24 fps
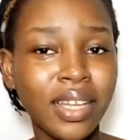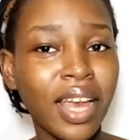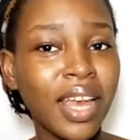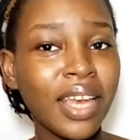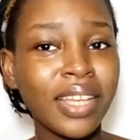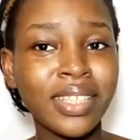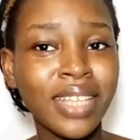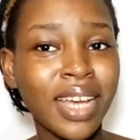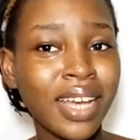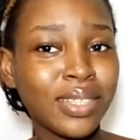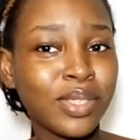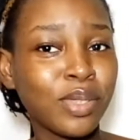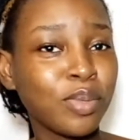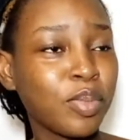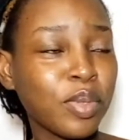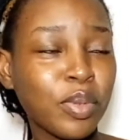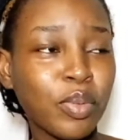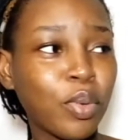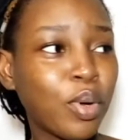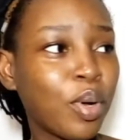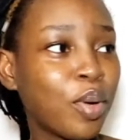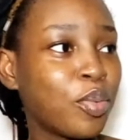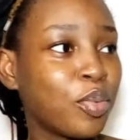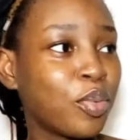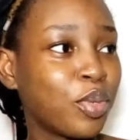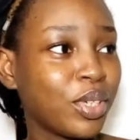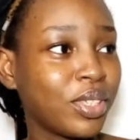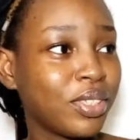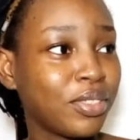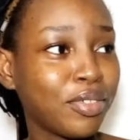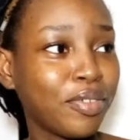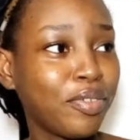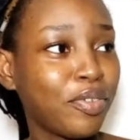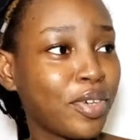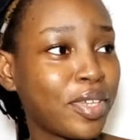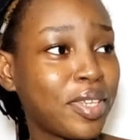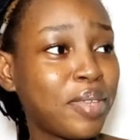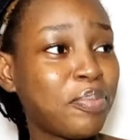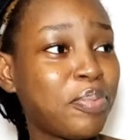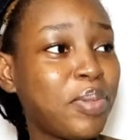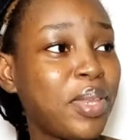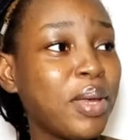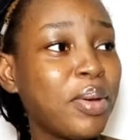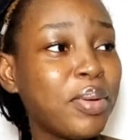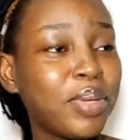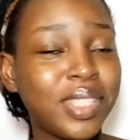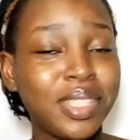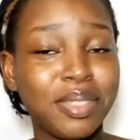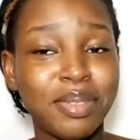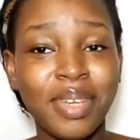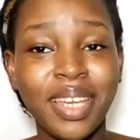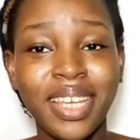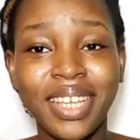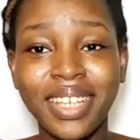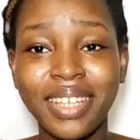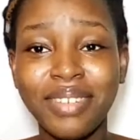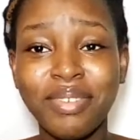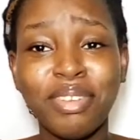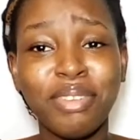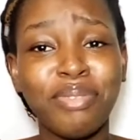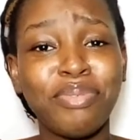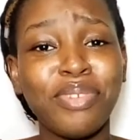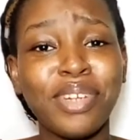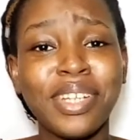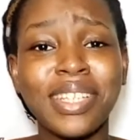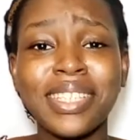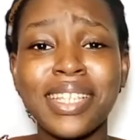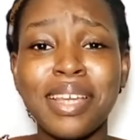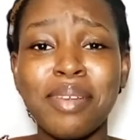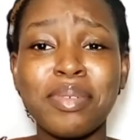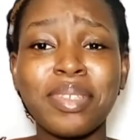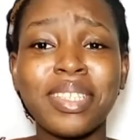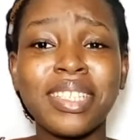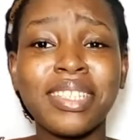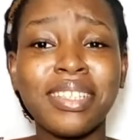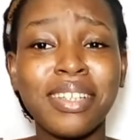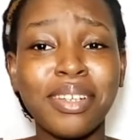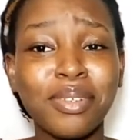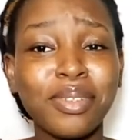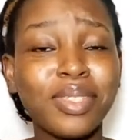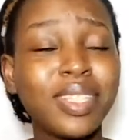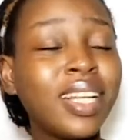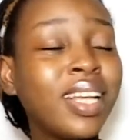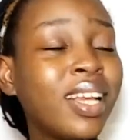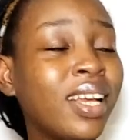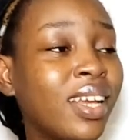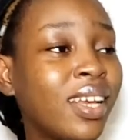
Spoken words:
It has to be one word. Don't fucking play with me. Don't fucking let me down.